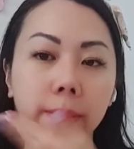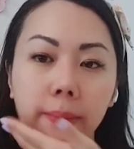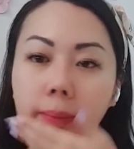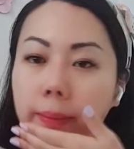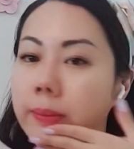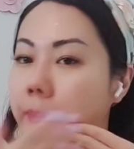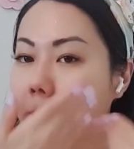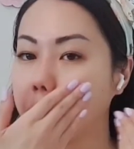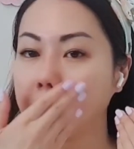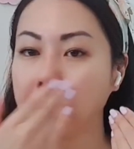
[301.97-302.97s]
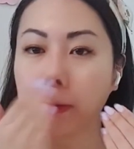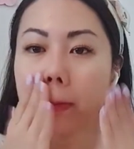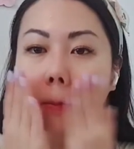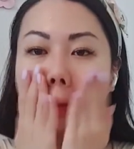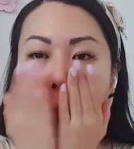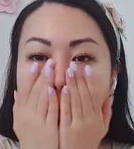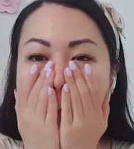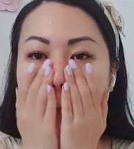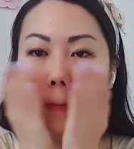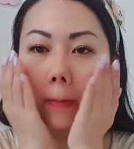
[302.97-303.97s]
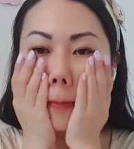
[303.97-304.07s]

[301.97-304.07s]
nutrients that I find,